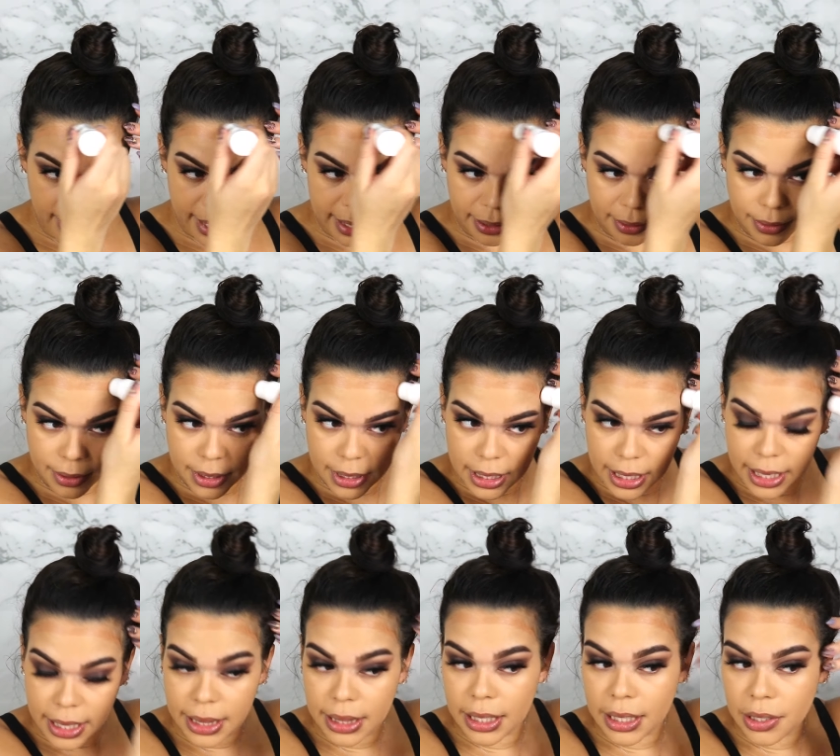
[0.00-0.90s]
I use it
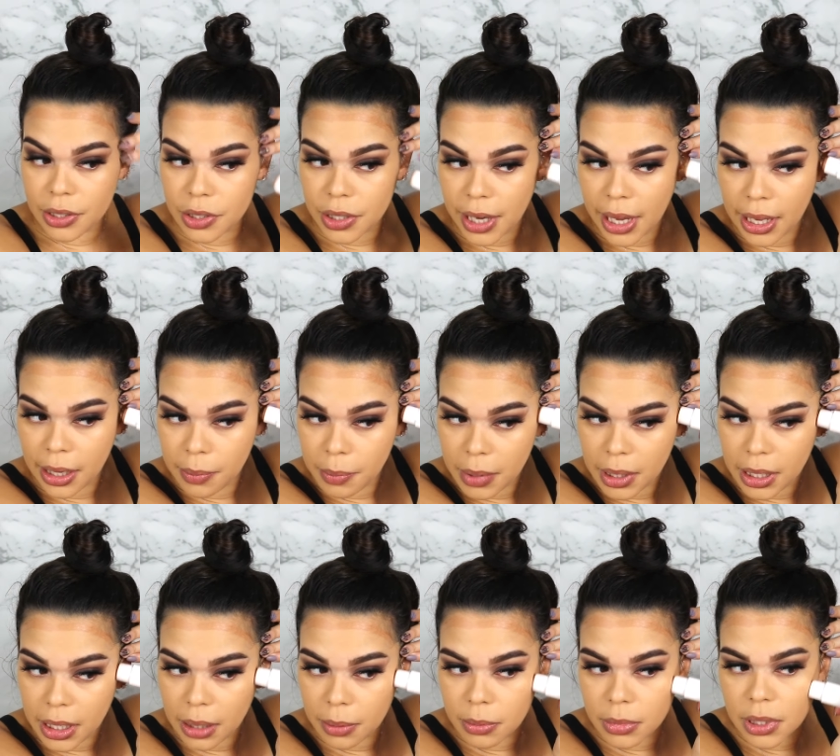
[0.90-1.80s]
in the shade
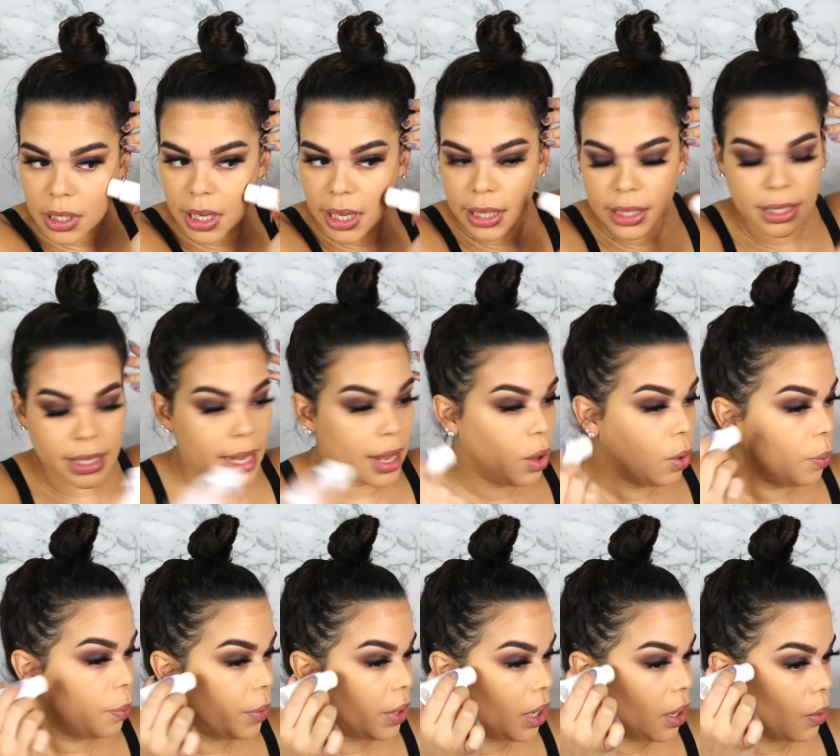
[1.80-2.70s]
Medium Tan to
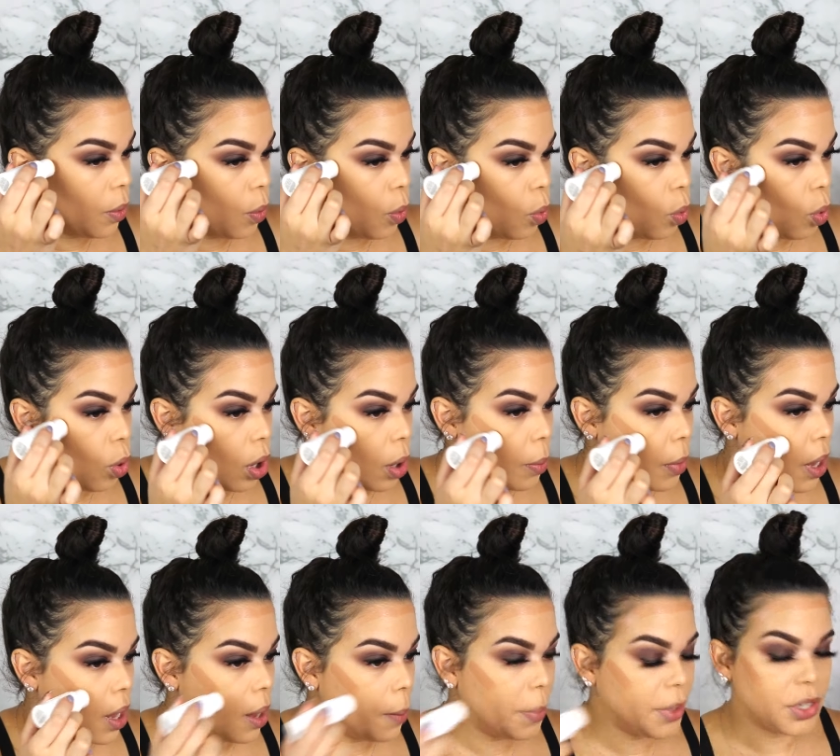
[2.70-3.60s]
help me warm
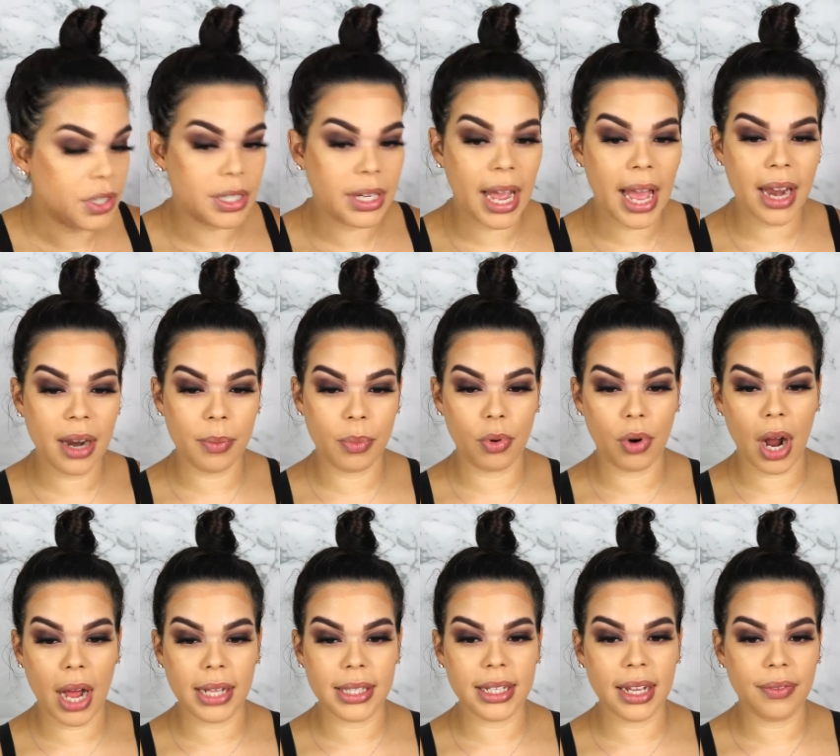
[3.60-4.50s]
up and just kind of
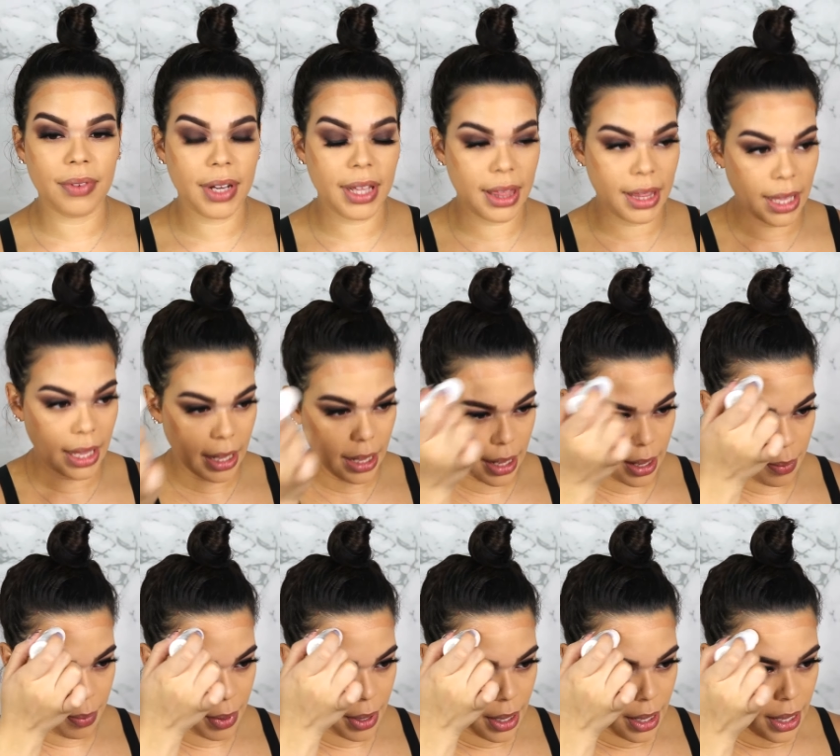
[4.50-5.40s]
bronze everything
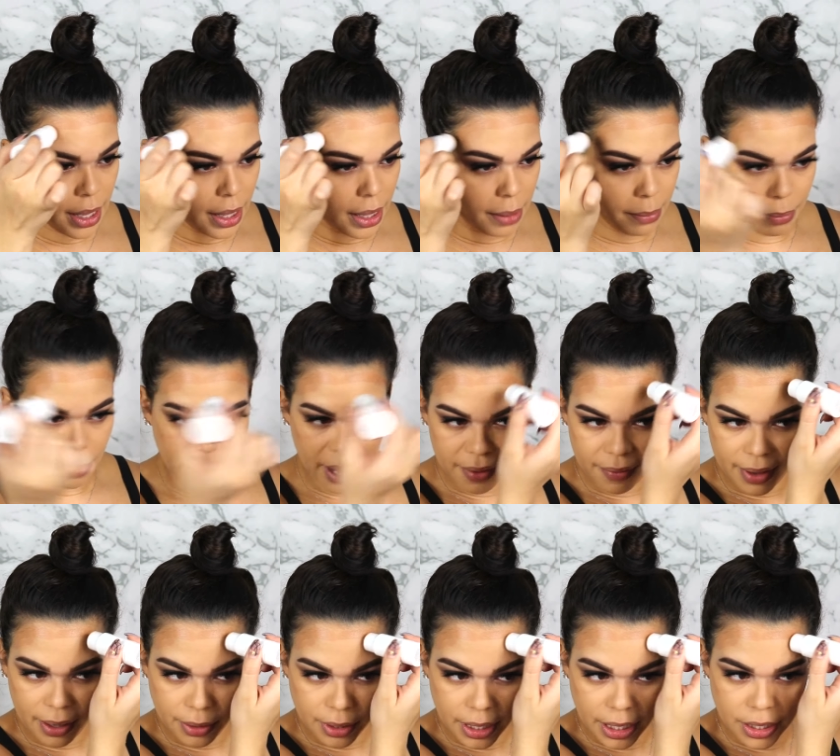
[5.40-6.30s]
up my
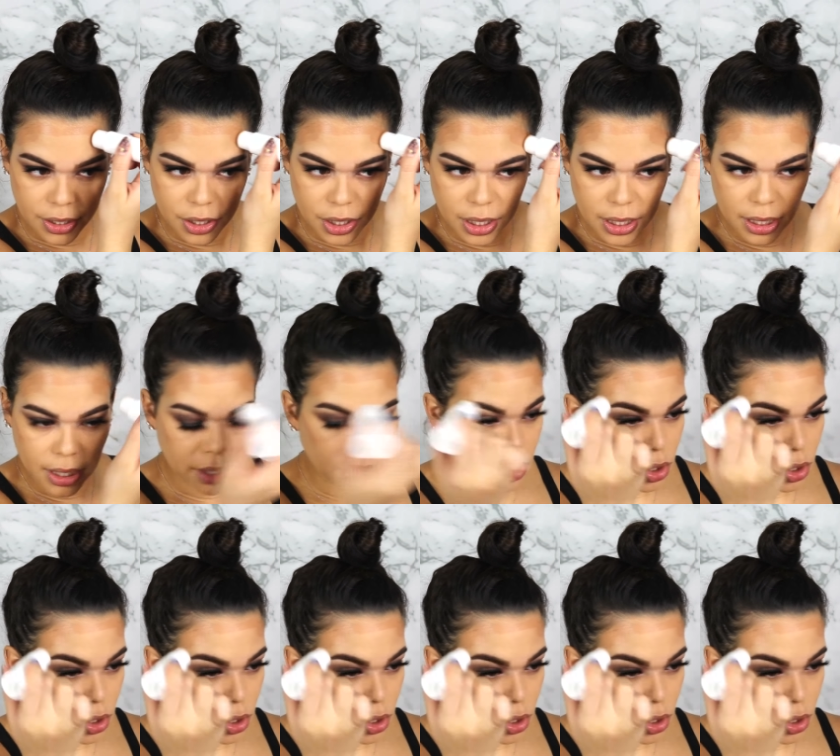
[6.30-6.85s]
foundation.